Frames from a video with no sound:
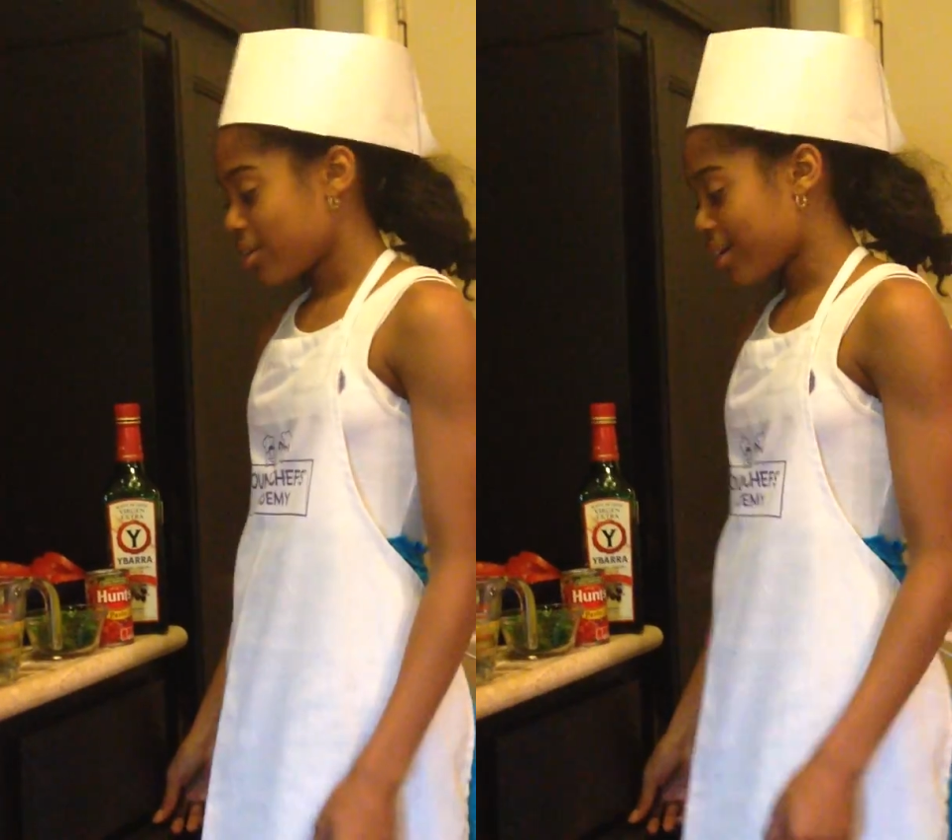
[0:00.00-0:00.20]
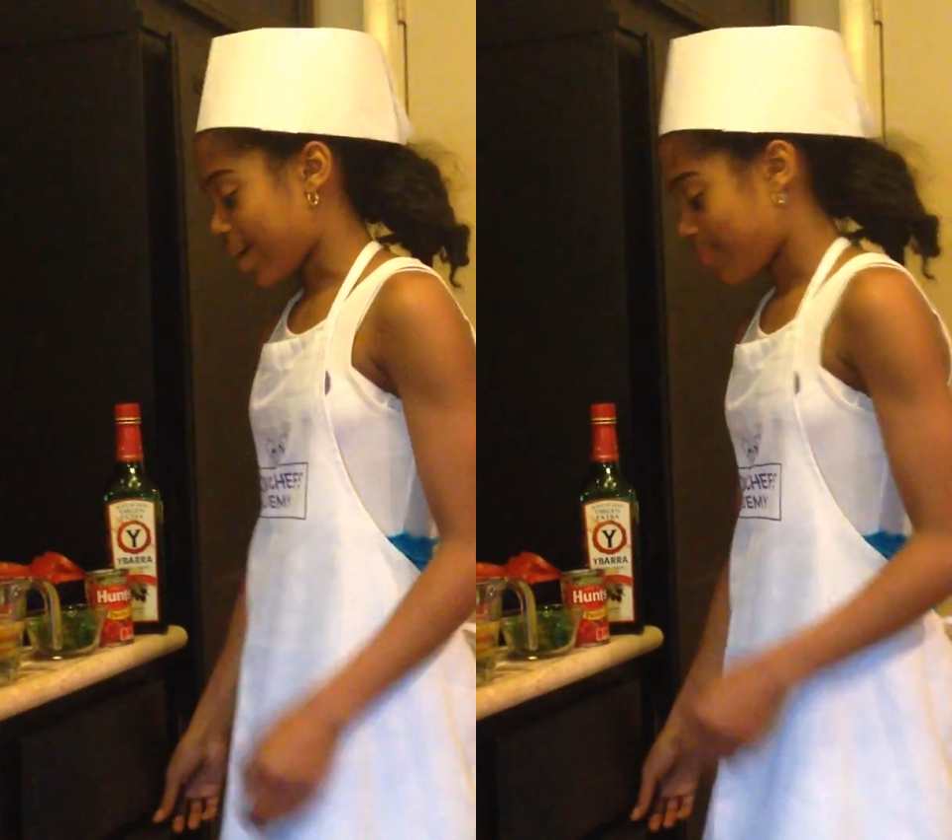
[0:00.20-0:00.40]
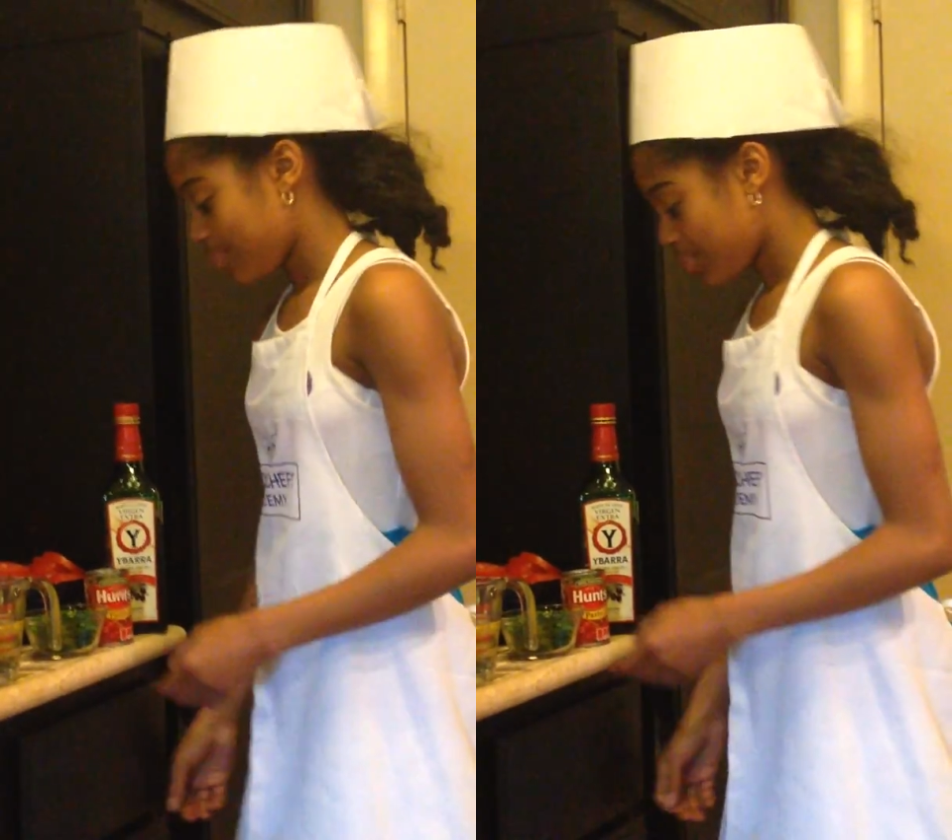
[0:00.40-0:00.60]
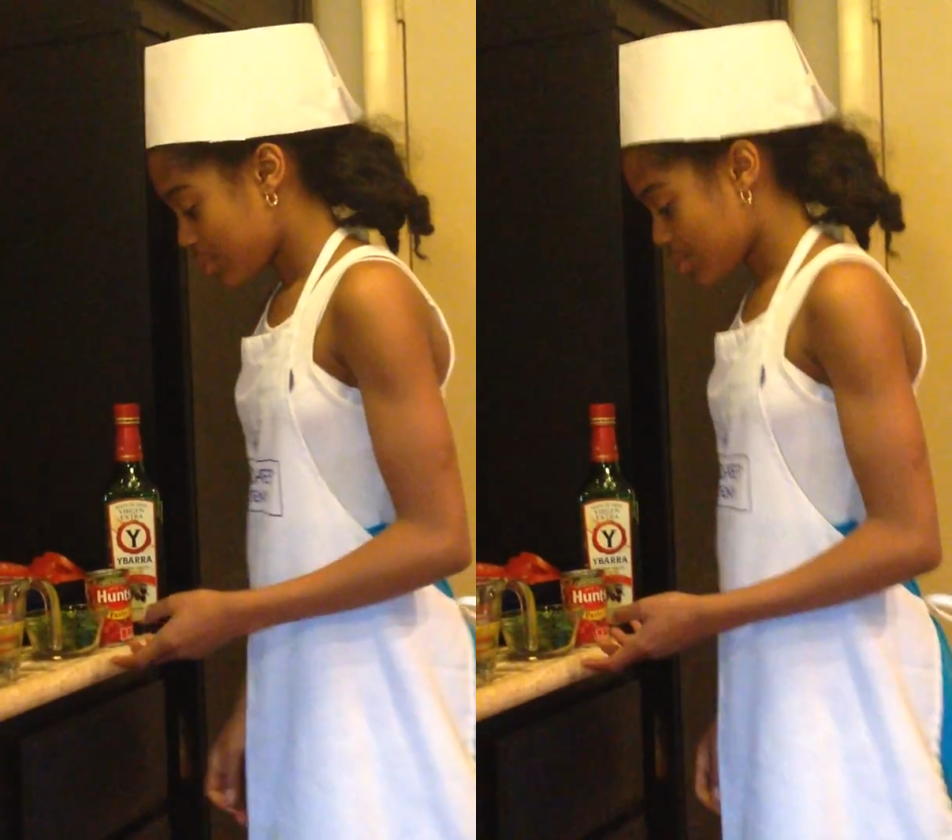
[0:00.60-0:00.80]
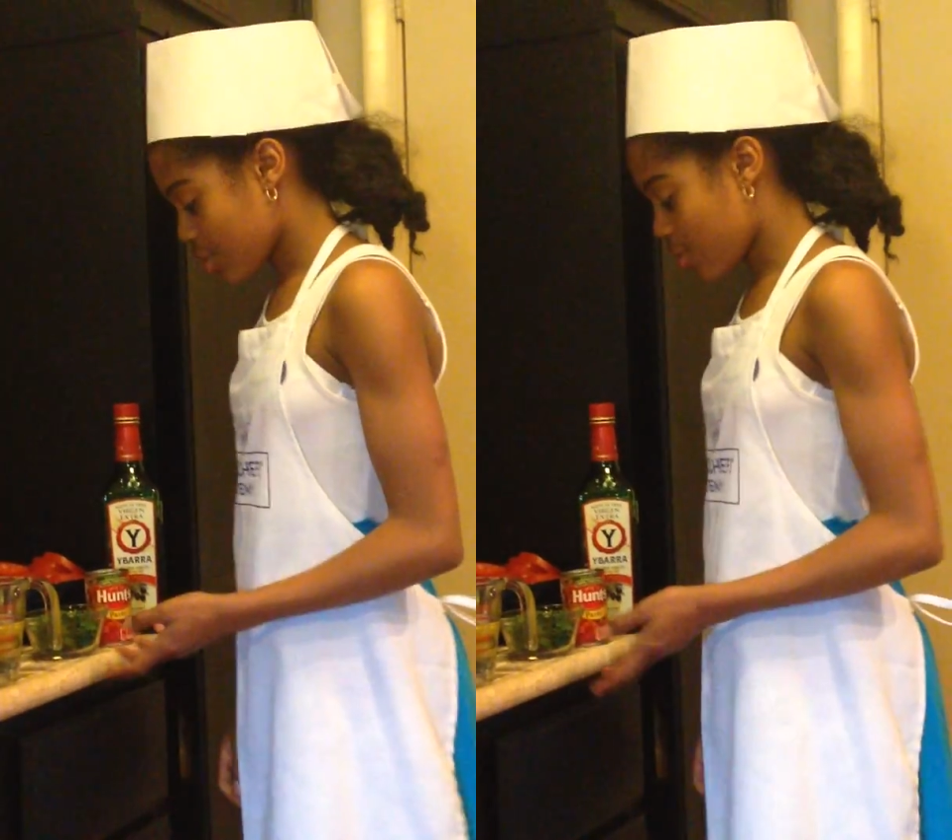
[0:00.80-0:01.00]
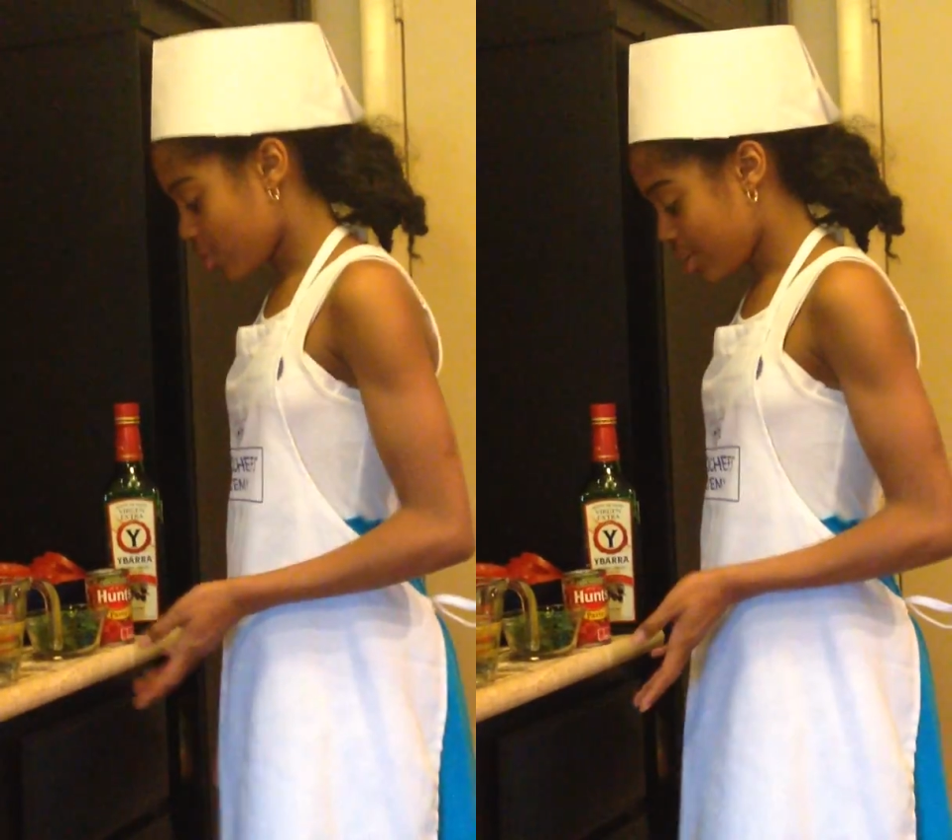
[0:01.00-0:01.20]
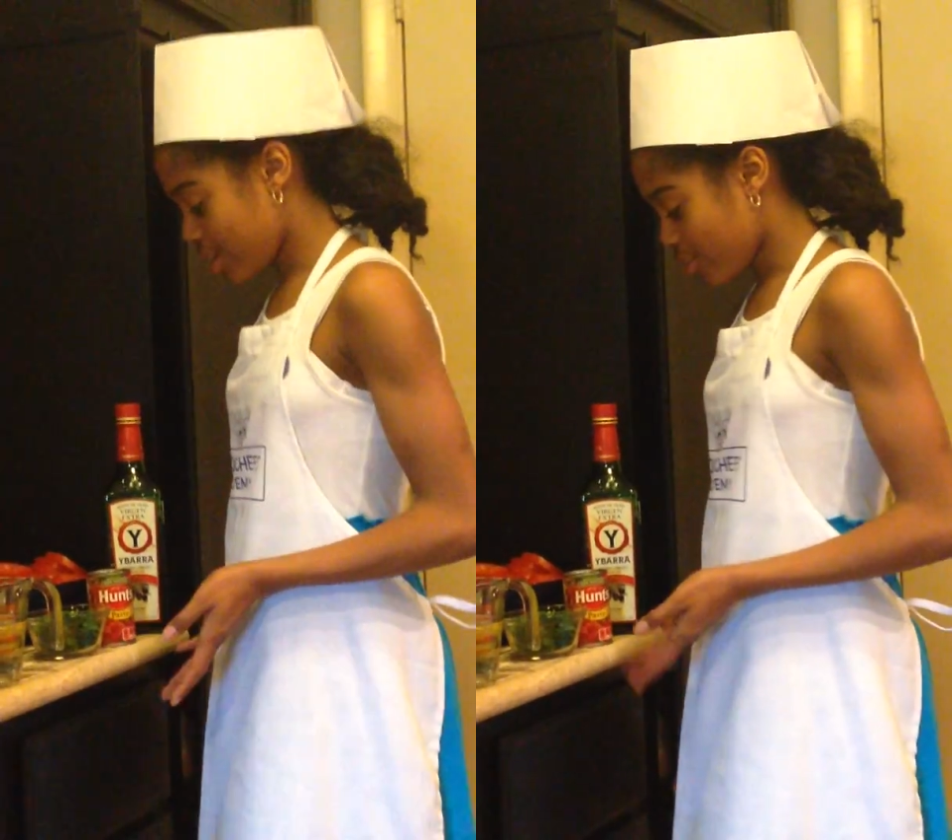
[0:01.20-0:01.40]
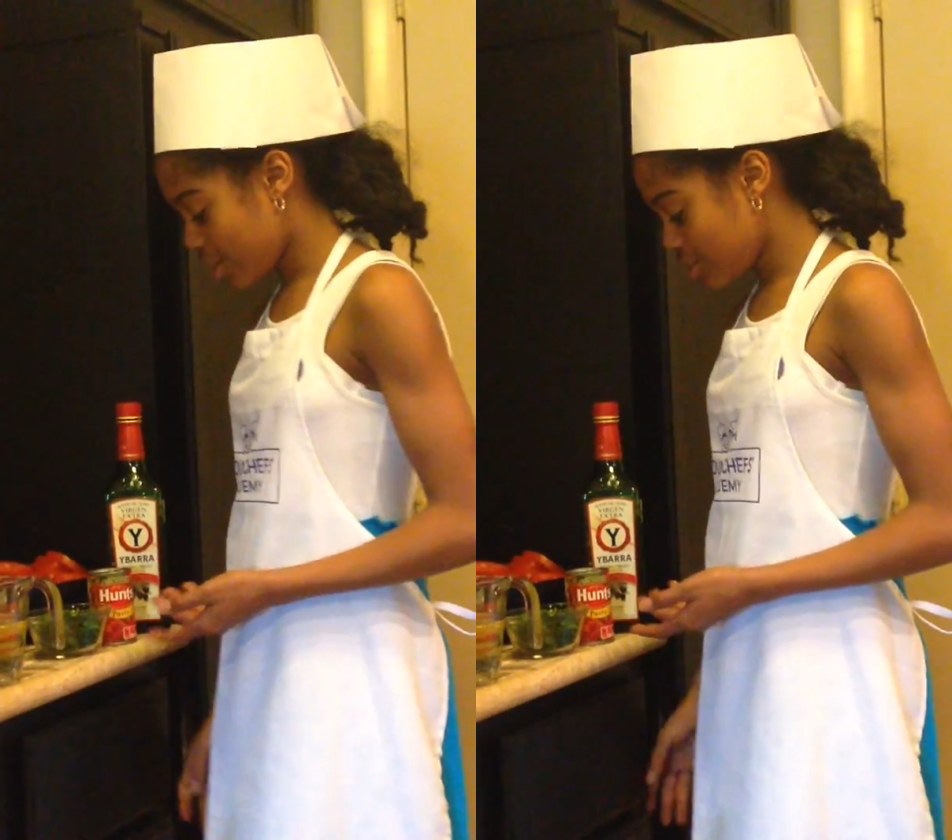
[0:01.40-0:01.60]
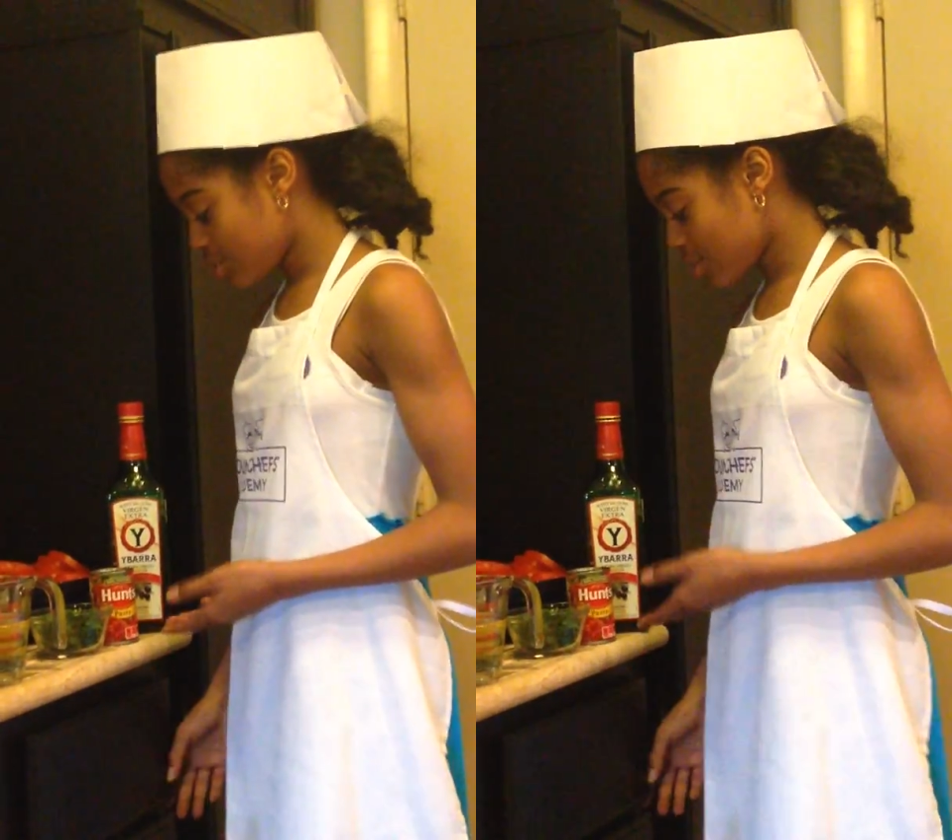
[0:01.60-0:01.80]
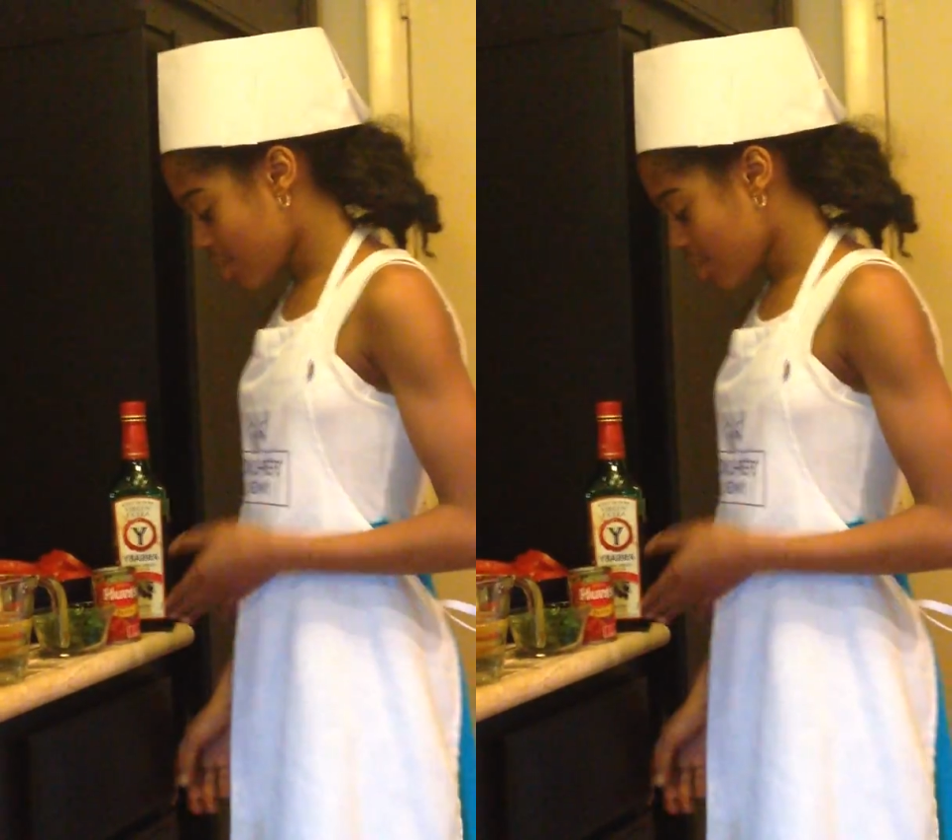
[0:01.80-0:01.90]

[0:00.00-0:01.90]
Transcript: Okay, so the ingredients